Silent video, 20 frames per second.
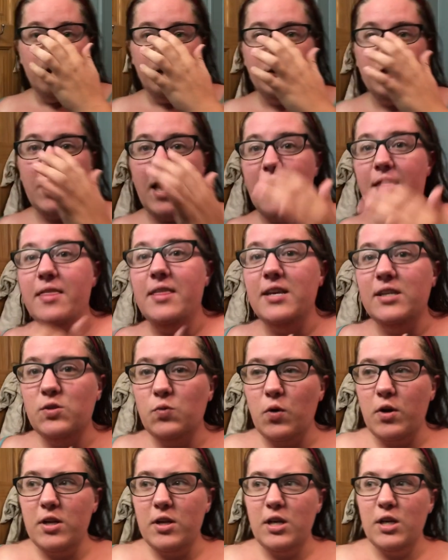So yeah,
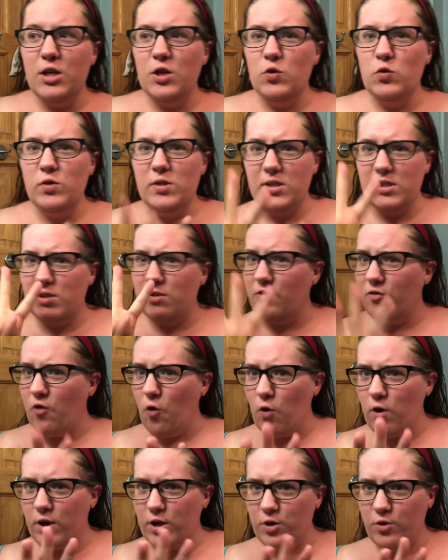this one uses
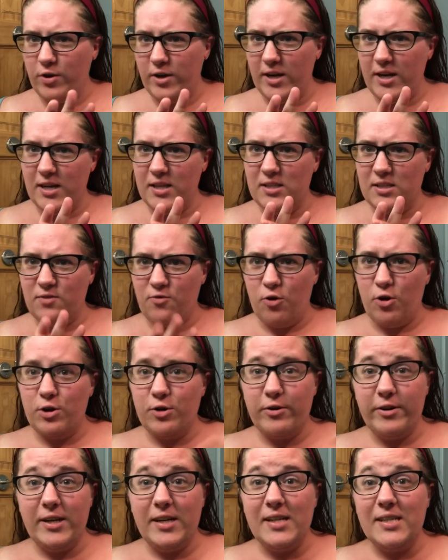four ingredients, four
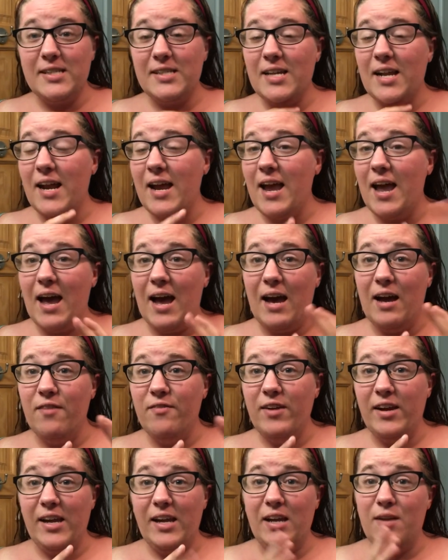ingredients that I
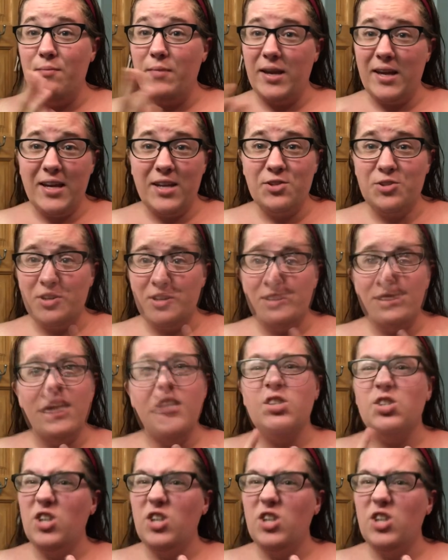have in my kitchen.